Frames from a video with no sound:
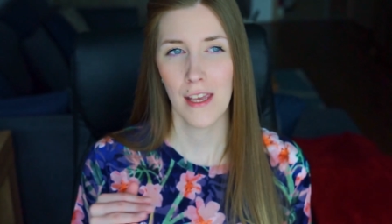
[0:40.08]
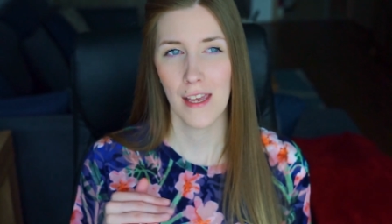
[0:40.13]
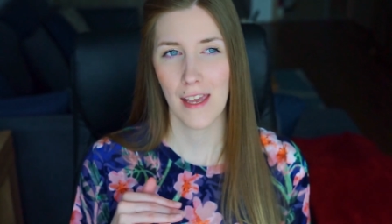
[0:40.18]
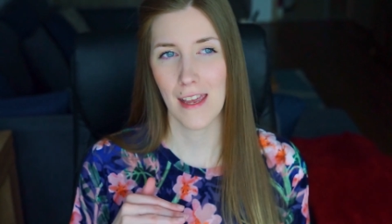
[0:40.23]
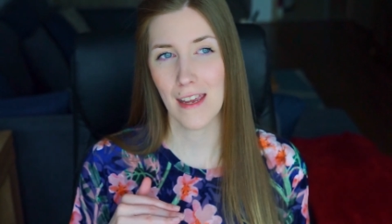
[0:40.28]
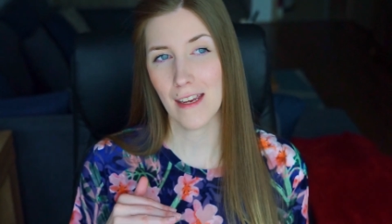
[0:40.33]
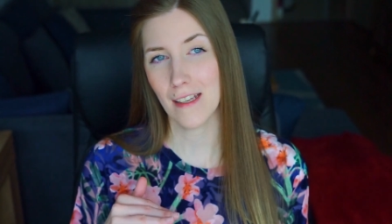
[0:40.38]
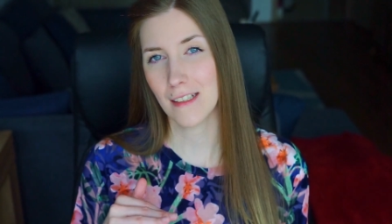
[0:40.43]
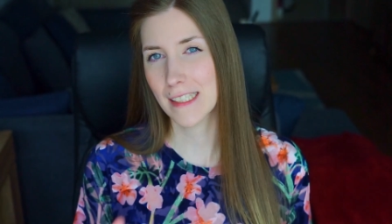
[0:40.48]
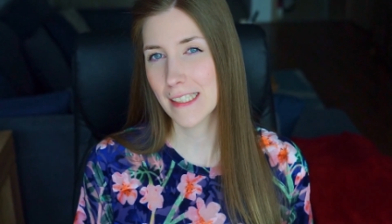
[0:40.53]

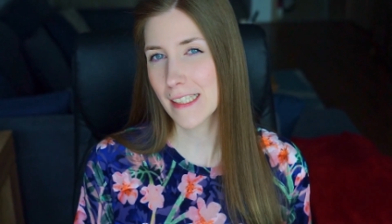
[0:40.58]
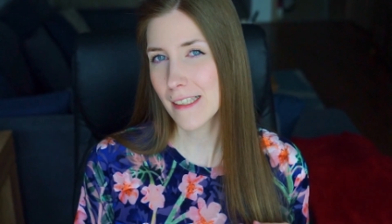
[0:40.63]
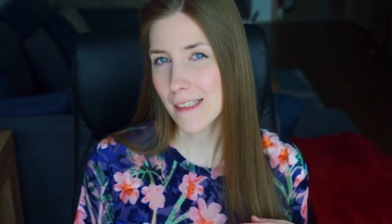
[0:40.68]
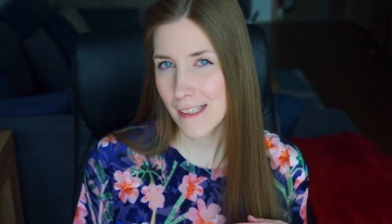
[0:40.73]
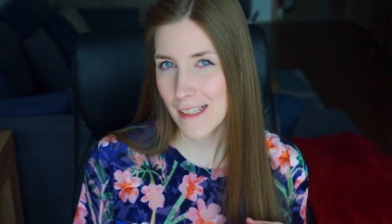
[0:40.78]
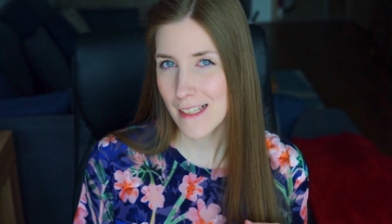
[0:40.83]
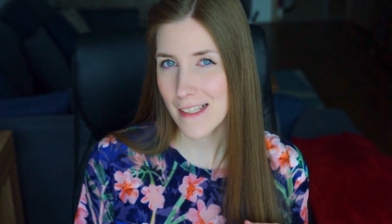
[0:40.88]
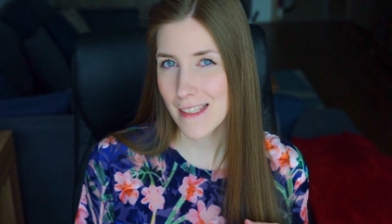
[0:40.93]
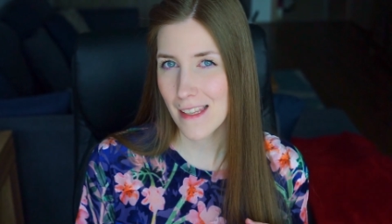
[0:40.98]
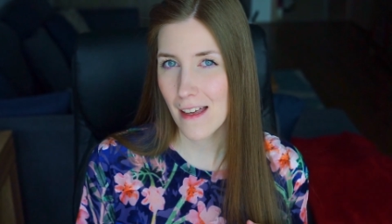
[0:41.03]
and
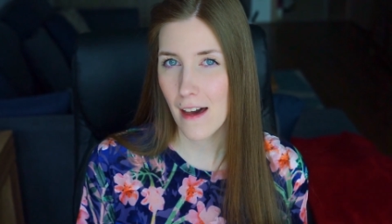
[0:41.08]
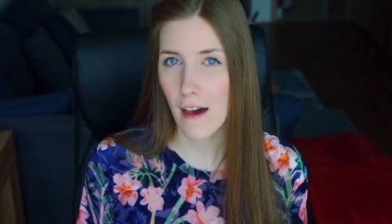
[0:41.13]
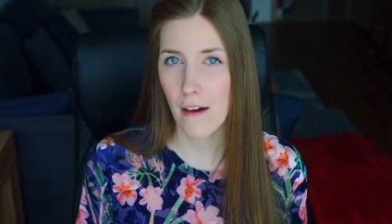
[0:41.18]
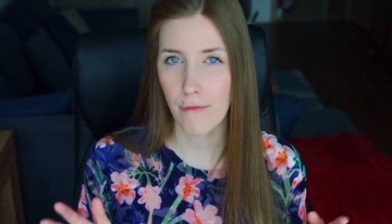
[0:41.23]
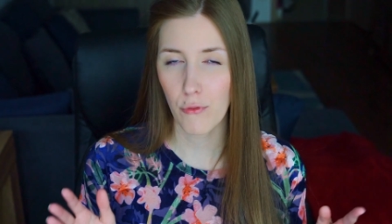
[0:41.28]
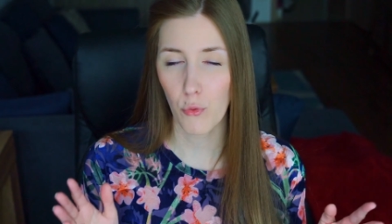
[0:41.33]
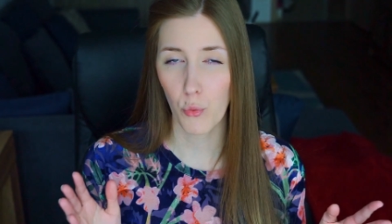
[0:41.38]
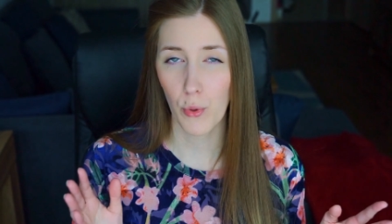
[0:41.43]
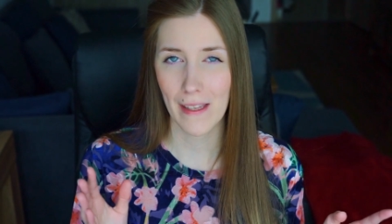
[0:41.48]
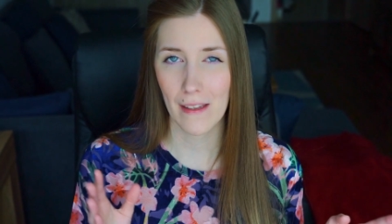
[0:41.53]
geeky stuff
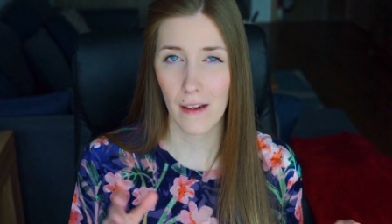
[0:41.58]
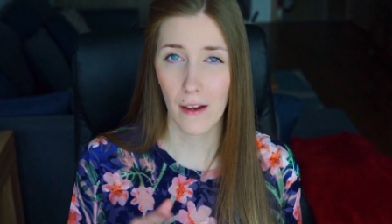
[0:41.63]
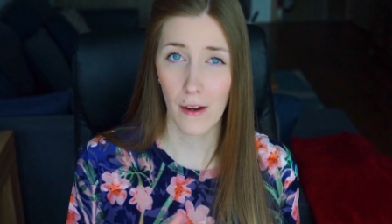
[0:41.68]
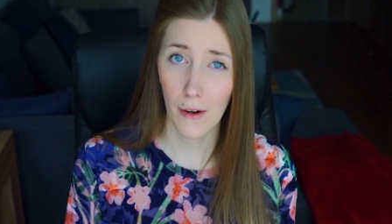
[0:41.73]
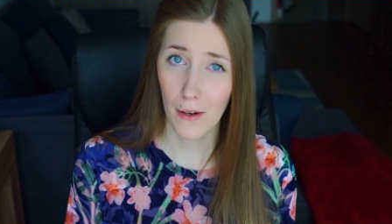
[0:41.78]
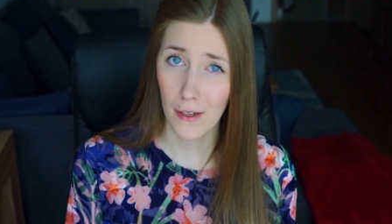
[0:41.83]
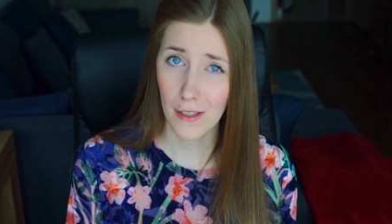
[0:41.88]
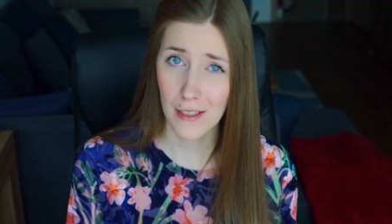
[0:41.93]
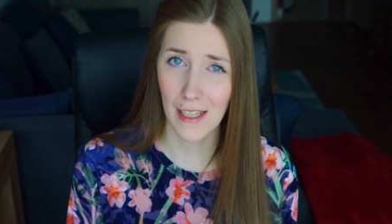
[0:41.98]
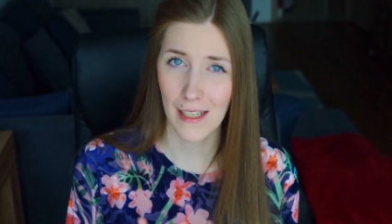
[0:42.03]
with
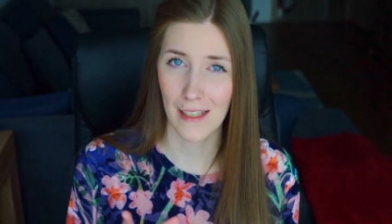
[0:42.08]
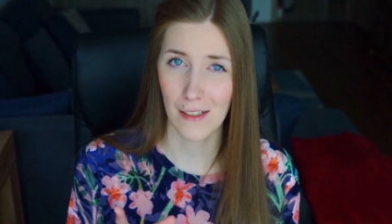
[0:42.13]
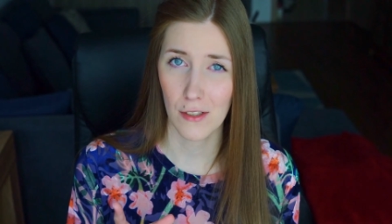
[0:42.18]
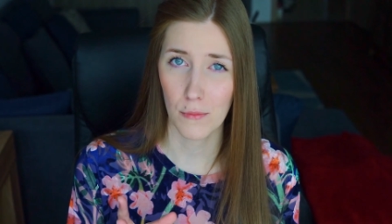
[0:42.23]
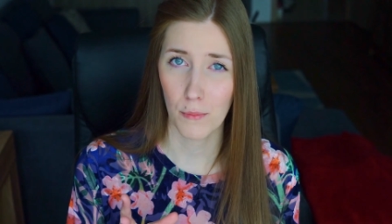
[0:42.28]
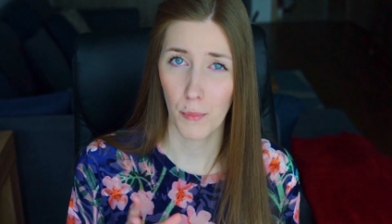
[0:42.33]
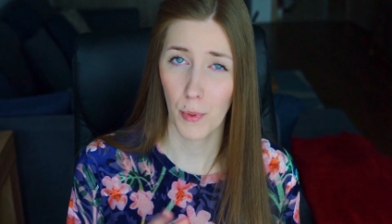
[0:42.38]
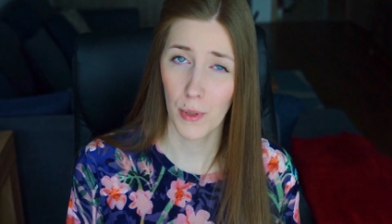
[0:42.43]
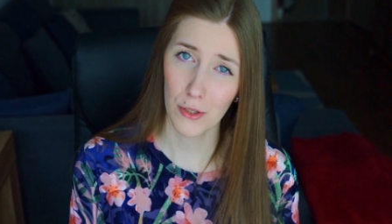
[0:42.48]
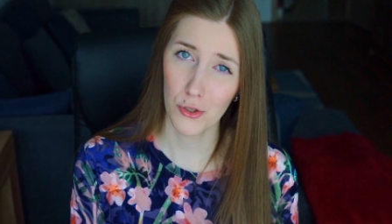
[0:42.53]
art and
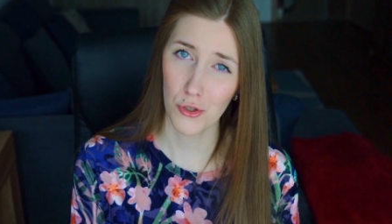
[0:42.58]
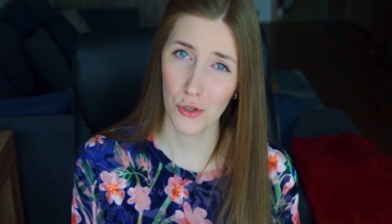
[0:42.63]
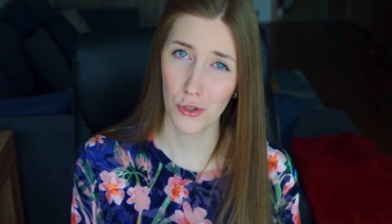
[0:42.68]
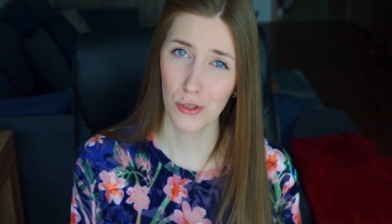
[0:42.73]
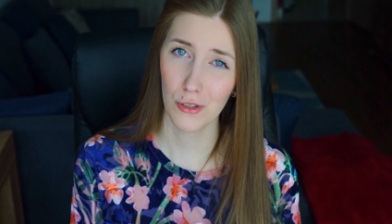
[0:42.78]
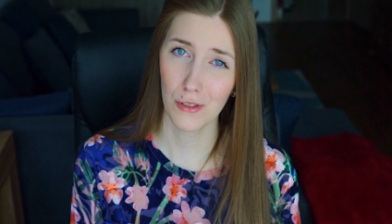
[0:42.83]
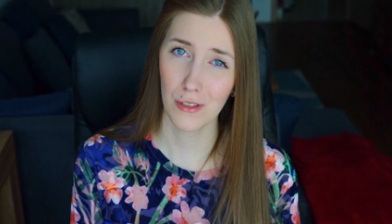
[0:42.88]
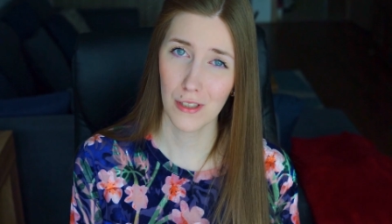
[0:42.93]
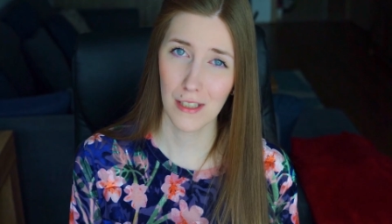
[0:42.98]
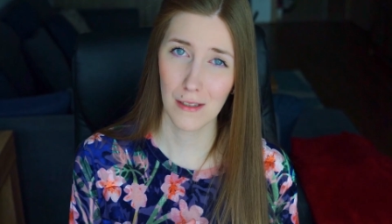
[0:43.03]
bullet
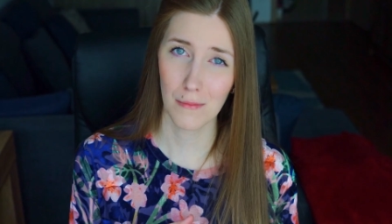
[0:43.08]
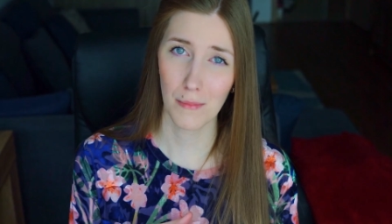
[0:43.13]
journaling,